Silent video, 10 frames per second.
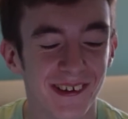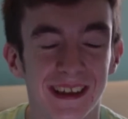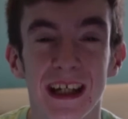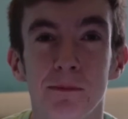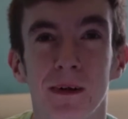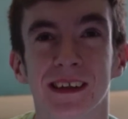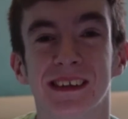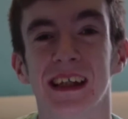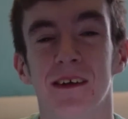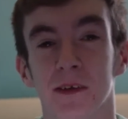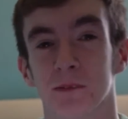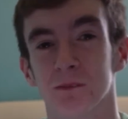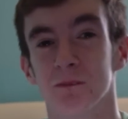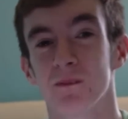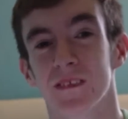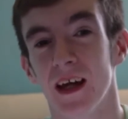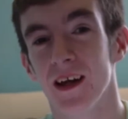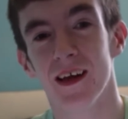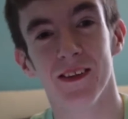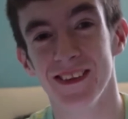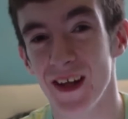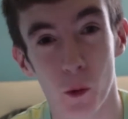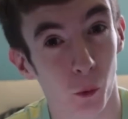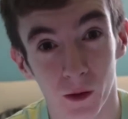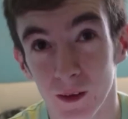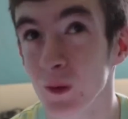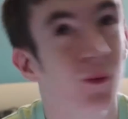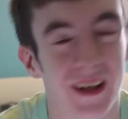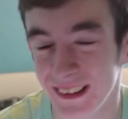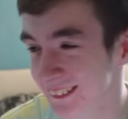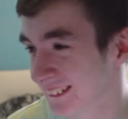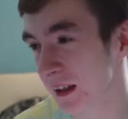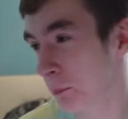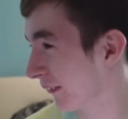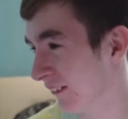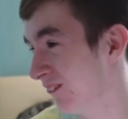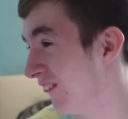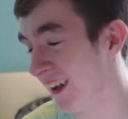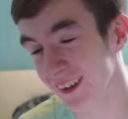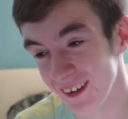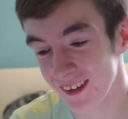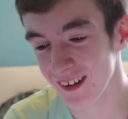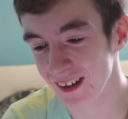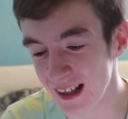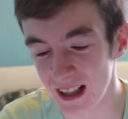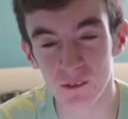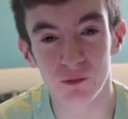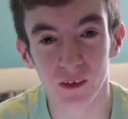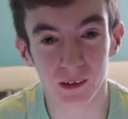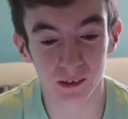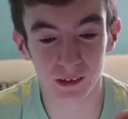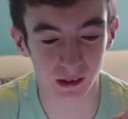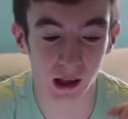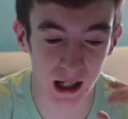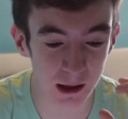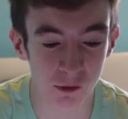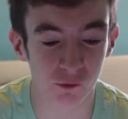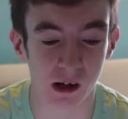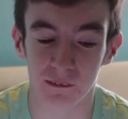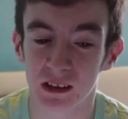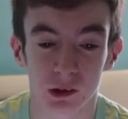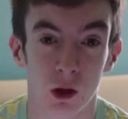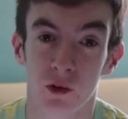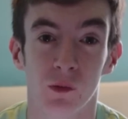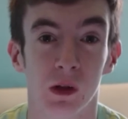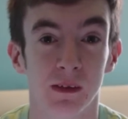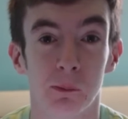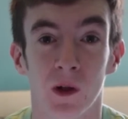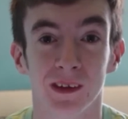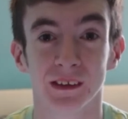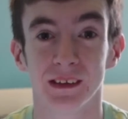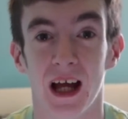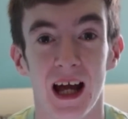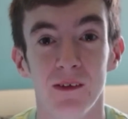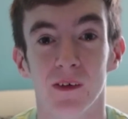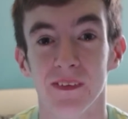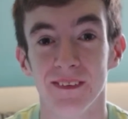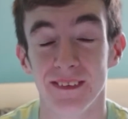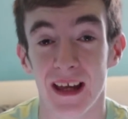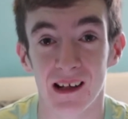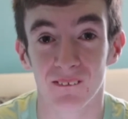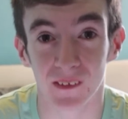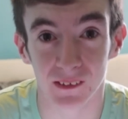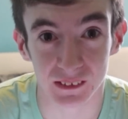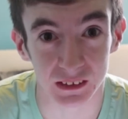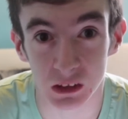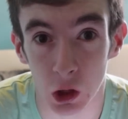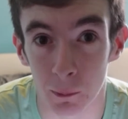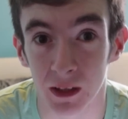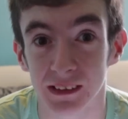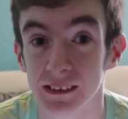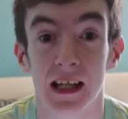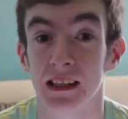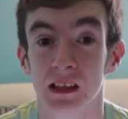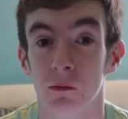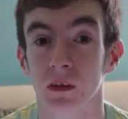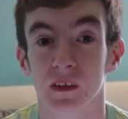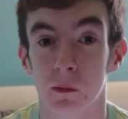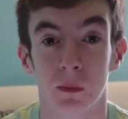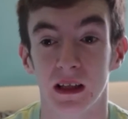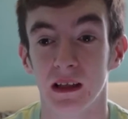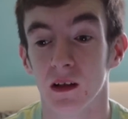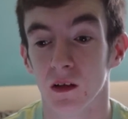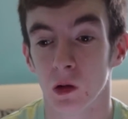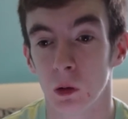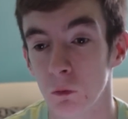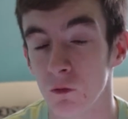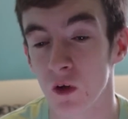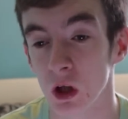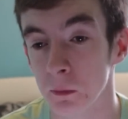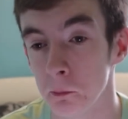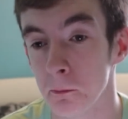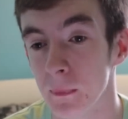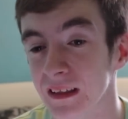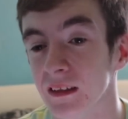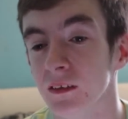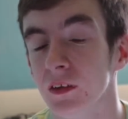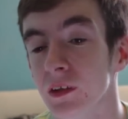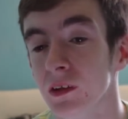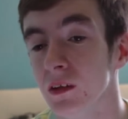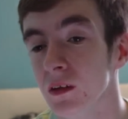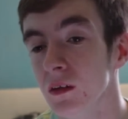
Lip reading: you keep a secret? No. Wankers. Fuck. If I'm a very trustworthy person, I will never just come out and say something to somebody without meaning to.